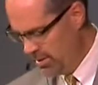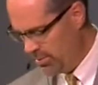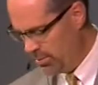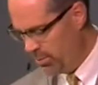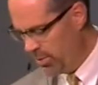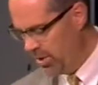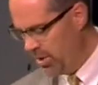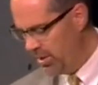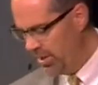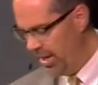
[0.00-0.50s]

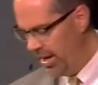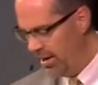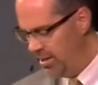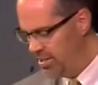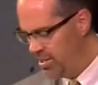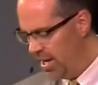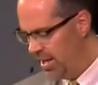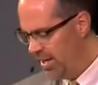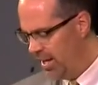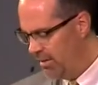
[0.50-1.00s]
This word
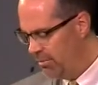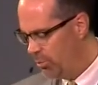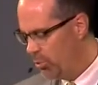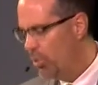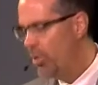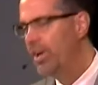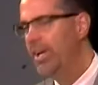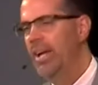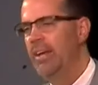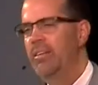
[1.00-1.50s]
carries the idea
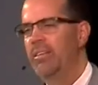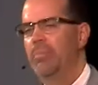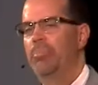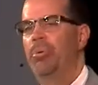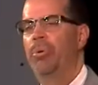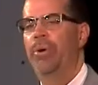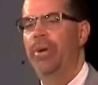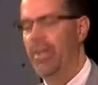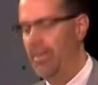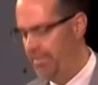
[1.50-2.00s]
of working to
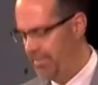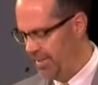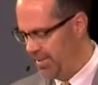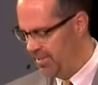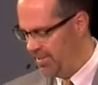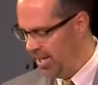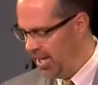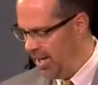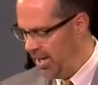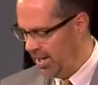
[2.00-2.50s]
the point of
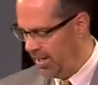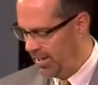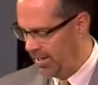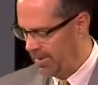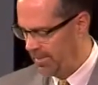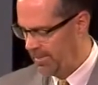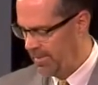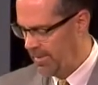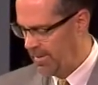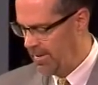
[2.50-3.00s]

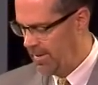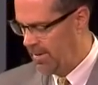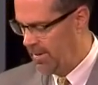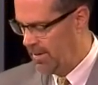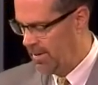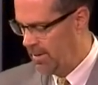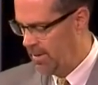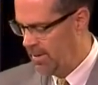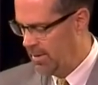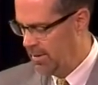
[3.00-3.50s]
fatigue.
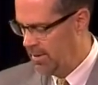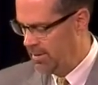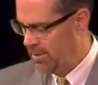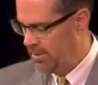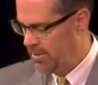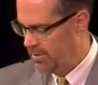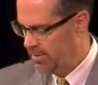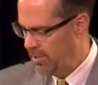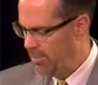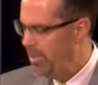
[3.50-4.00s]

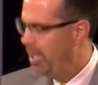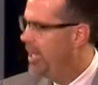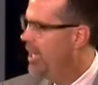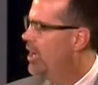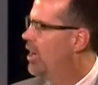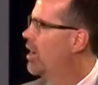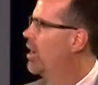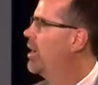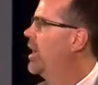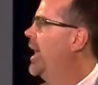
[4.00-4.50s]
Too
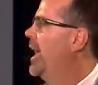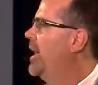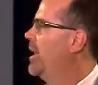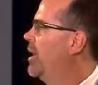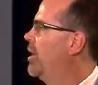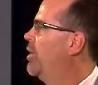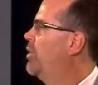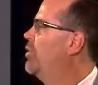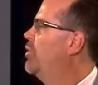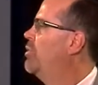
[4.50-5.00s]
many are
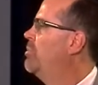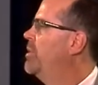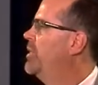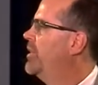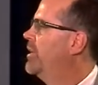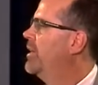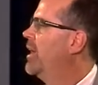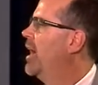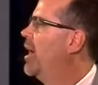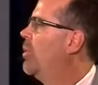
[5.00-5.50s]
at
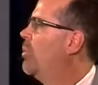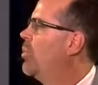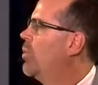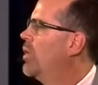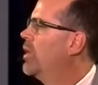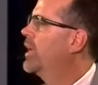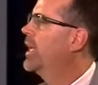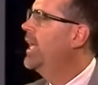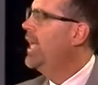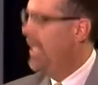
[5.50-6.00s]
home and they're not
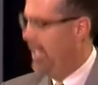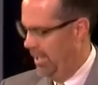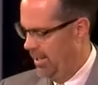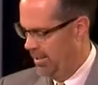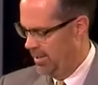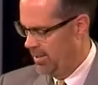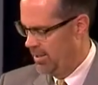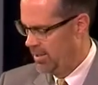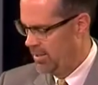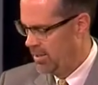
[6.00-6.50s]

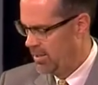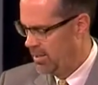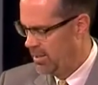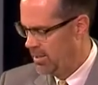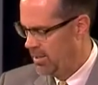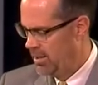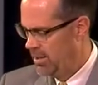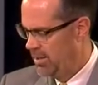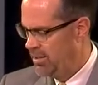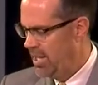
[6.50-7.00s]
working.
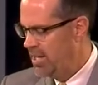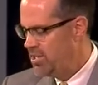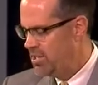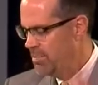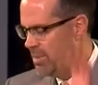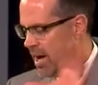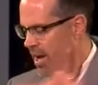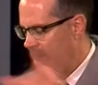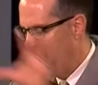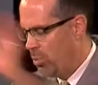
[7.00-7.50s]

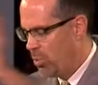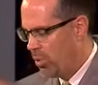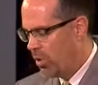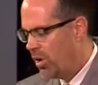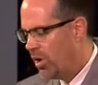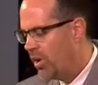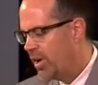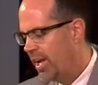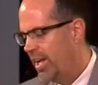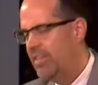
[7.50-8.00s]
Teach them how to
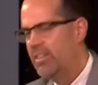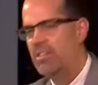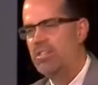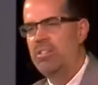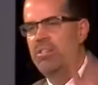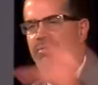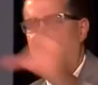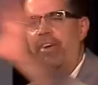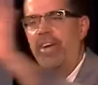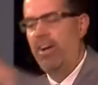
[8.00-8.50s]
work in
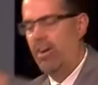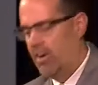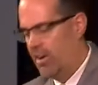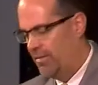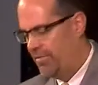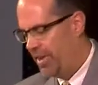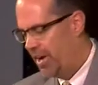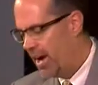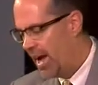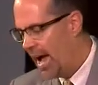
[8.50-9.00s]
the
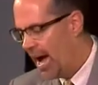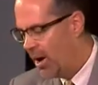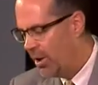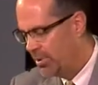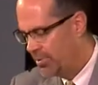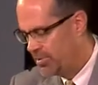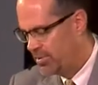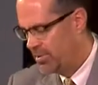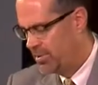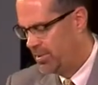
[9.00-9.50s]
sphere of their
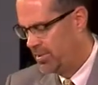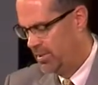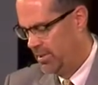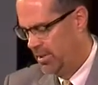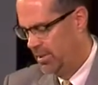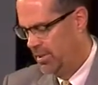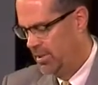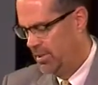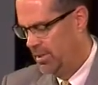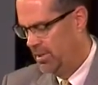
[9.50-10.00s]
house.